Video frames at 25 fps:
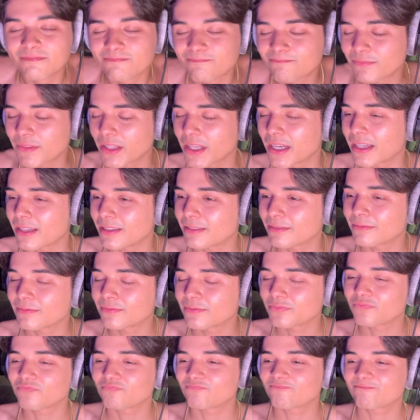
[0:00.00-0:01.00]
that
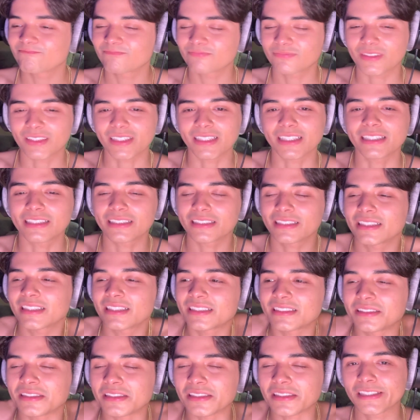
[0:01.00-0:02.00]

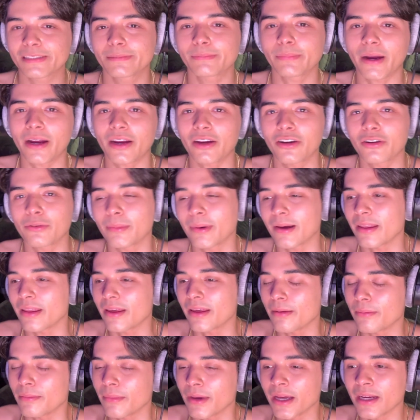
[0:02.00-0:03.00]
is inspired by that,
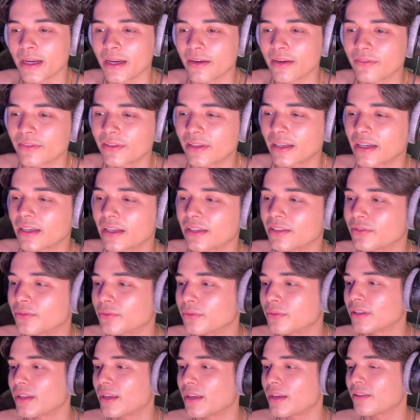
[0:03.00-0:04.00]
man. Everything I do
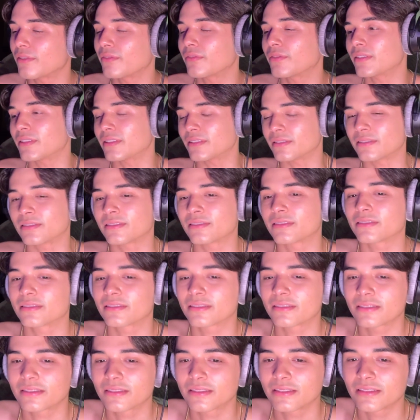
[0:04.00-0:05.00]
in life is
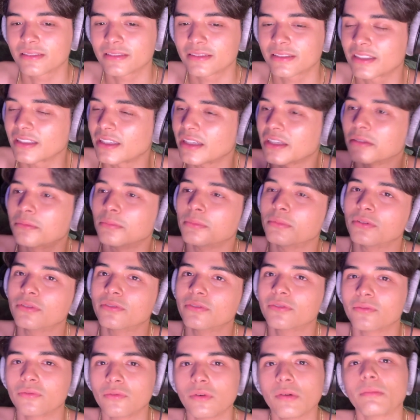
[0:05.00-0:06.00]
to get a
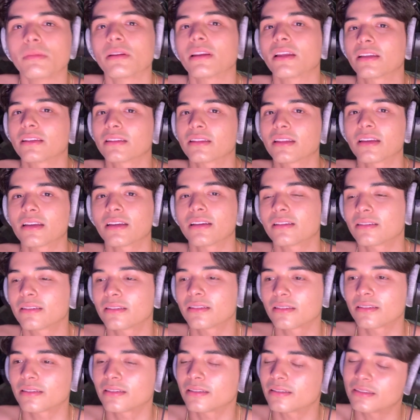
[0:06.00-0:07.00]
beautiful woman like that.
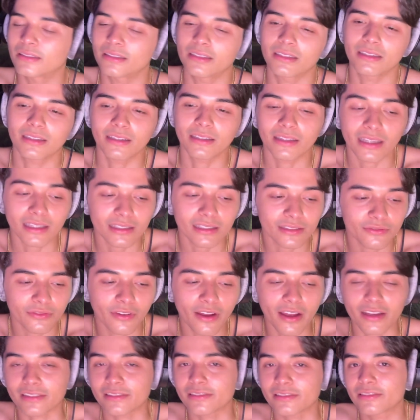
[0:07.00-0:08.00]
That's
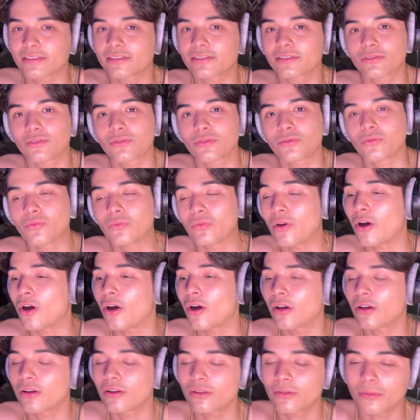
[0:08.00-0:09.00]
facts.
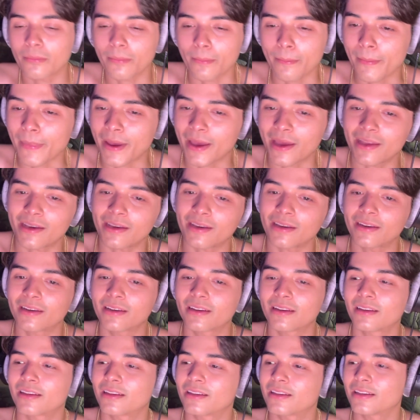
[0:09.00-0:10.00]
All men,
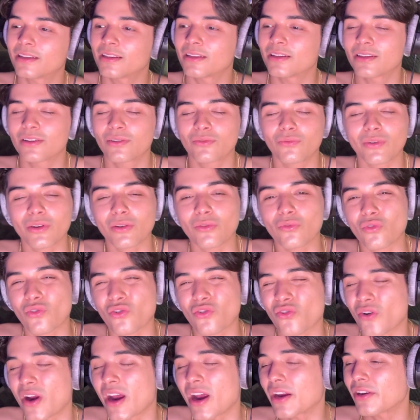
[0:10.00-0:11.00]
we
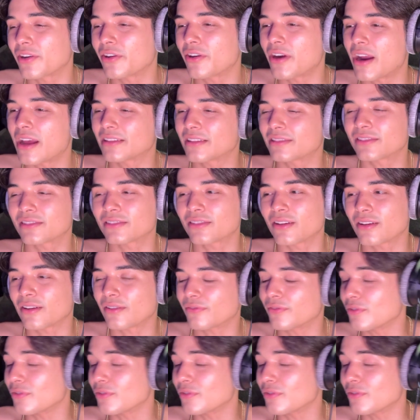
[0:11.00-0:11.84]
grind our asses off. We